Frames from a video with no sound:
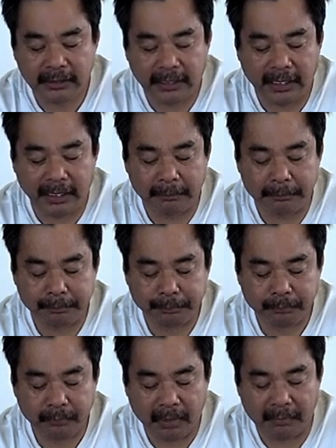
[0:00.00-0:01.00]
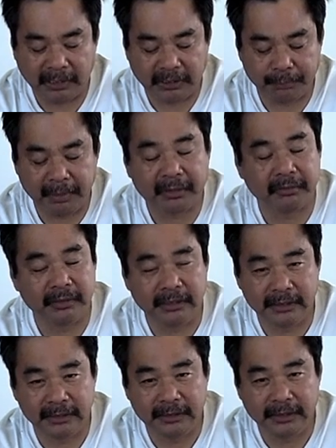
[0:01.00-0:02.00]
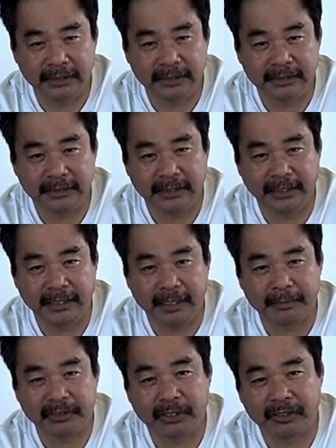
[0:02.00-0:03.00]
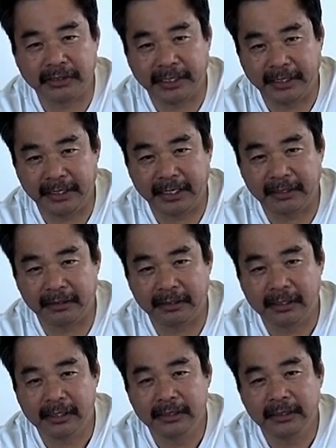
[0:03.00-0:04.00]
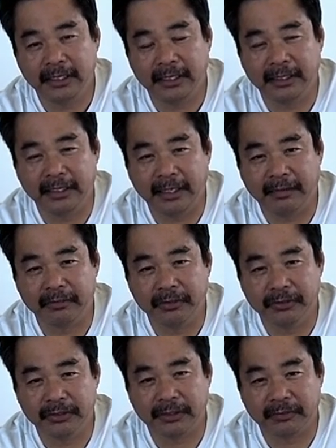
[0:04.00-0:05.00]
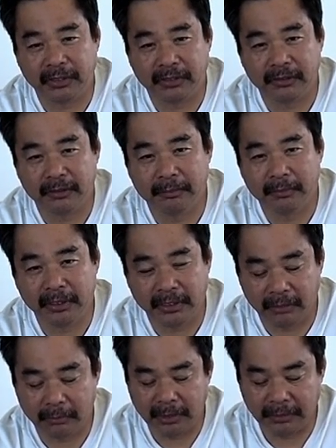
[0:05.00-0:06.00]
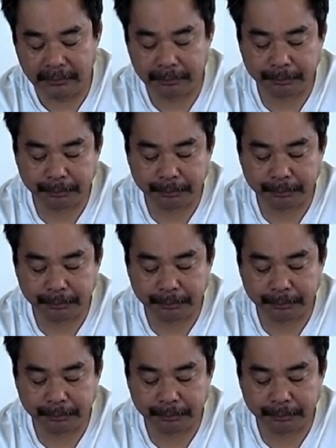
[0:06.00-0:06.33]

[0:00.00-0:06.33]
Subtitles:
A much better lid is the MSR Titan Kettle and the Evernew 700 milliliter mug.